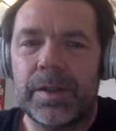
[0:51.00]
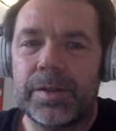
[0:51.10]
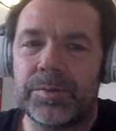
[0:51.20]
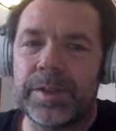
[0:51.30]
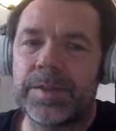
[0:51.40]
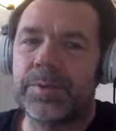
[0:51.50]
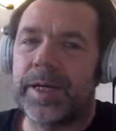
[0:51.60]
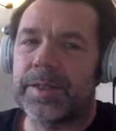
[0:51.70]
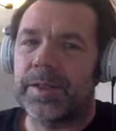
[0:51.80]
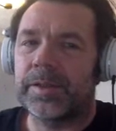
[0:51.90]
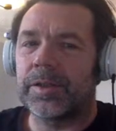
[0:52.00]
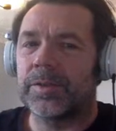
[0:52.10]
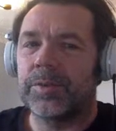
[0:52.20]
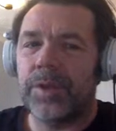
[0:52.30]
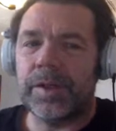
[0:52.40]
The reason why it's not going to
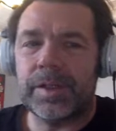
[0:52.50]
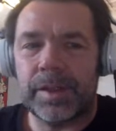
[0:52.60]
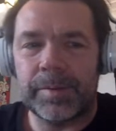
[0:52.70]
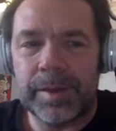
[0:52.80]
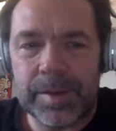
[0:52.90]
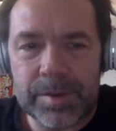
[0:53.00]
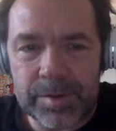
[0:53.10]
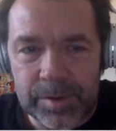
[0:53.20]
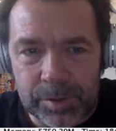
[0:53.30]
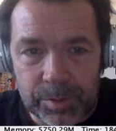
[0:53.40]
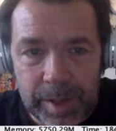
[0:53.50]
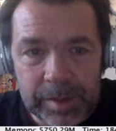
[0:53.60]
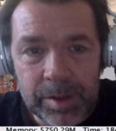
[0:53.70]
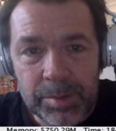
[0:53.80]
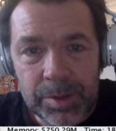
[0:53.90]
work, I mean, this is the
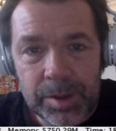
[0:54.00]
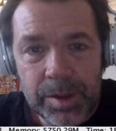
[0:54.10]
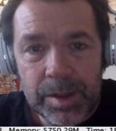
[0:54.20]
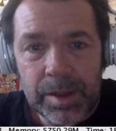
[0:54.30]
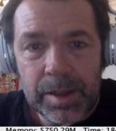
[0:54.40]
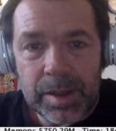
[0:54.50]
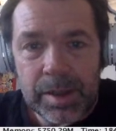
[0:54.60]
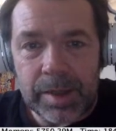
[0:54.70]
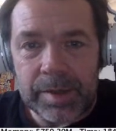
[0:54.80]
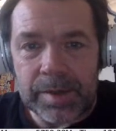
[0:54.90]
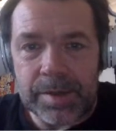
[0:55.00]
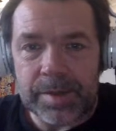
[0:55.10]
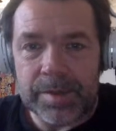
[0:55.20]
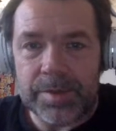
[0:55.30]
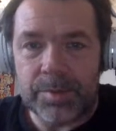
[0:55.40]
correct number, and this
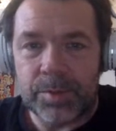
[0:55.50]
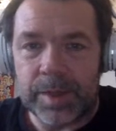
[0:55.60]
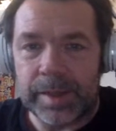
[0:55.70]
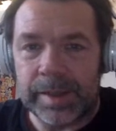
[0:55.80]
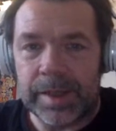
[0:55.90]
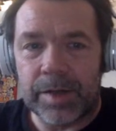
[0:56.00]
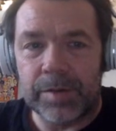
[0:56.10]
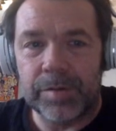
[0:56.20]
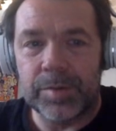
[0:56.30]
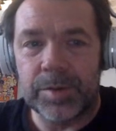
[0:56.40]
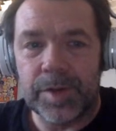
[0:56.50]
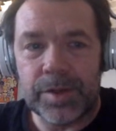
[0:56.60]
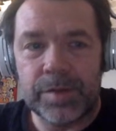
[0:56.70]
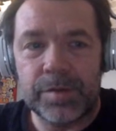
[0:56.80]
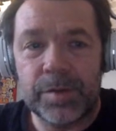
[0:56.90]
is what I get out of
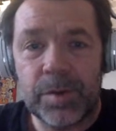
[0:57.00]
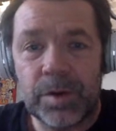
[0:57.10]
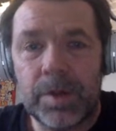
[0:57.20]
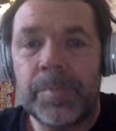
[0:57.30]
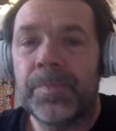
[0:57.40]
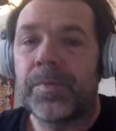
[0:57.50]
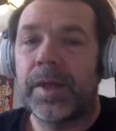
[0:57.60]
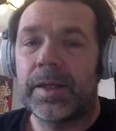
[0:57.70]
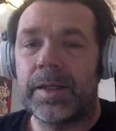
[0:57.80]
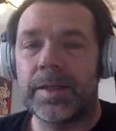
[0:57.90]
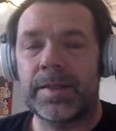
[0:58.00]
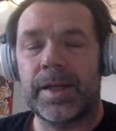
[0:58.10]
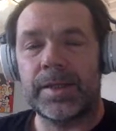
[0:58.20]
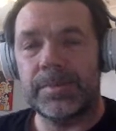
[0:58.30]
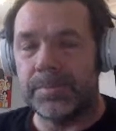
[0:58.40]
Fibonacci 4, is
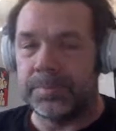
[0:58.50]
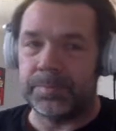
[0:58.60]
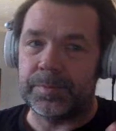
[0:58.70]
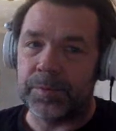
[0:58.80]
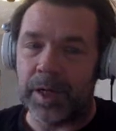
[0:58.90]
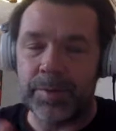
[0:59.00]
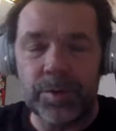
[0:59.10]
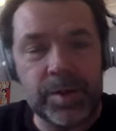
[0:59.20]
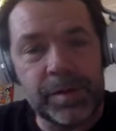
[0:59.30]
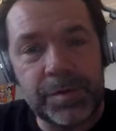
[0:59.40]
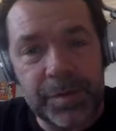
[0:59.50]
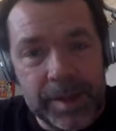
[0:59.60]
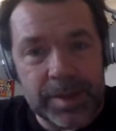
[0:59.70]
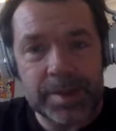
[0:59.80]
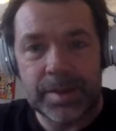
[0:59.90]
that I'm using
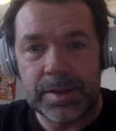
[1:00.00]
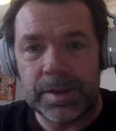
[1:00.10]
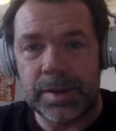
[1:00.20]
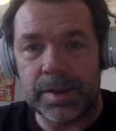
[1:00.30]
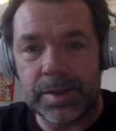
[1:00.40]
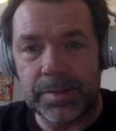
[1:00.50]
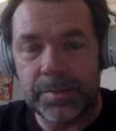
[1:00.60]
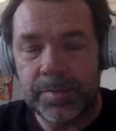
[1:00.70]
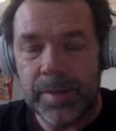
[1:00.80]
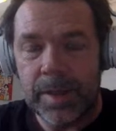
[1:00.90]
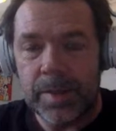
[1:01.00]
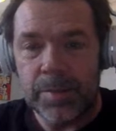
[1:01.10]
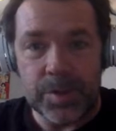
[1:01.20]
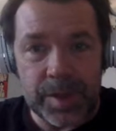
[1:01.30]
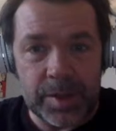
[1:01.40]
fixed
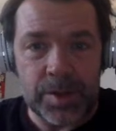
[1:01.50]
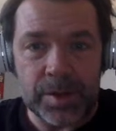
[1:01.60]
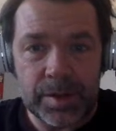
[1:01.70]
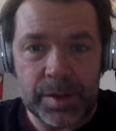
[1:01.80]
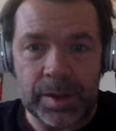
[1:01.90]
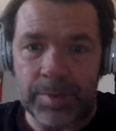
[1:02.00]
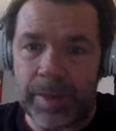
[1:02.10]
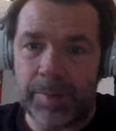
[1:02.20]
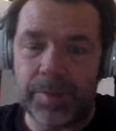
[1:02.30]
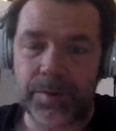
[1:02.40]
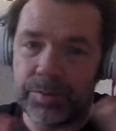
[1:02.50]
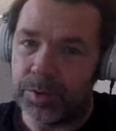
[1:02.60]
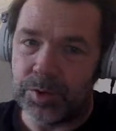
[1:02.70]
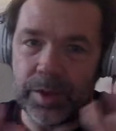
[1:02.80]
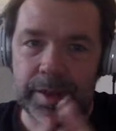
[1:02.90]
precision in Maple,
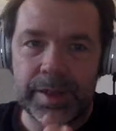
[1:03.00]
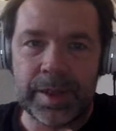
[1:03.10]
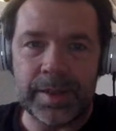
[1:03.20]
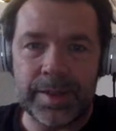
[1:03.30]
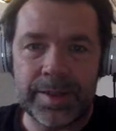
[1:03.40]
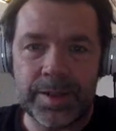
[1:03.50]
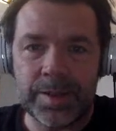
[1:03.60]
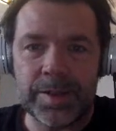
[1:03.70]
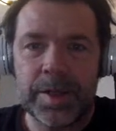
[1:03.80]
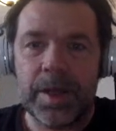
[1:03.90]
usually 10 digits.